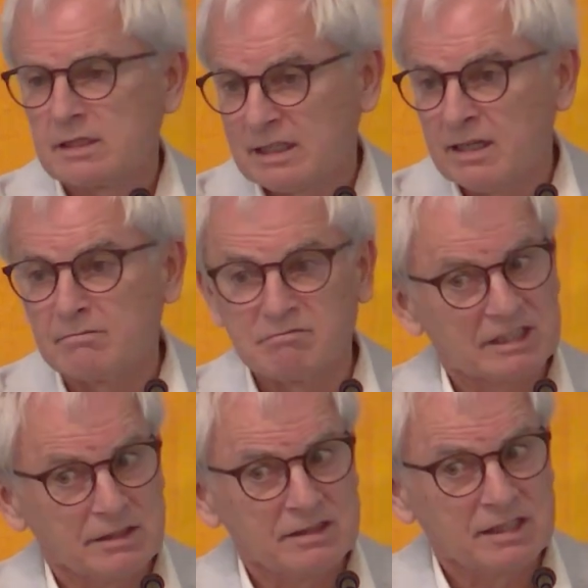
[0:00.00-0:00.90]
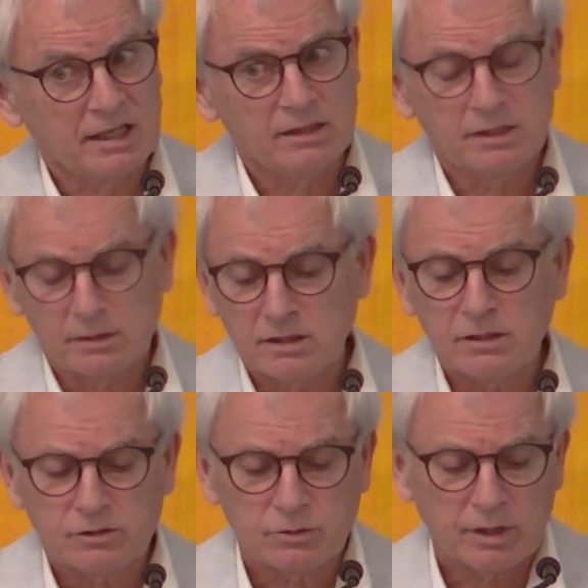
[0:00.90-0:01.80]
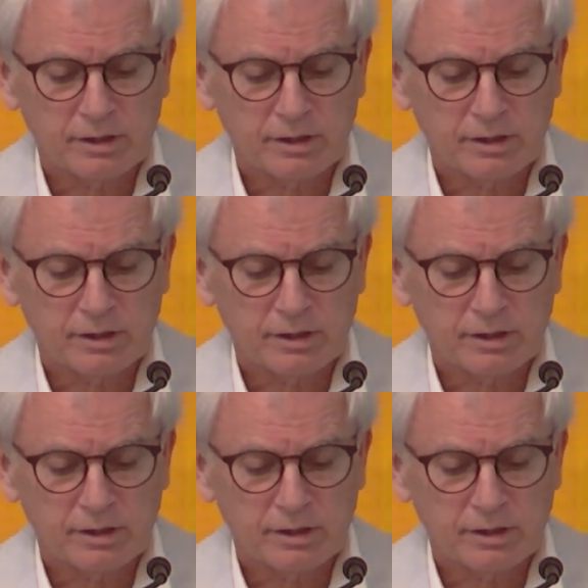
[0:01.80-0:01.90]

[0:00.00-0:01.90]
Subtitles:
again, since the 18th century.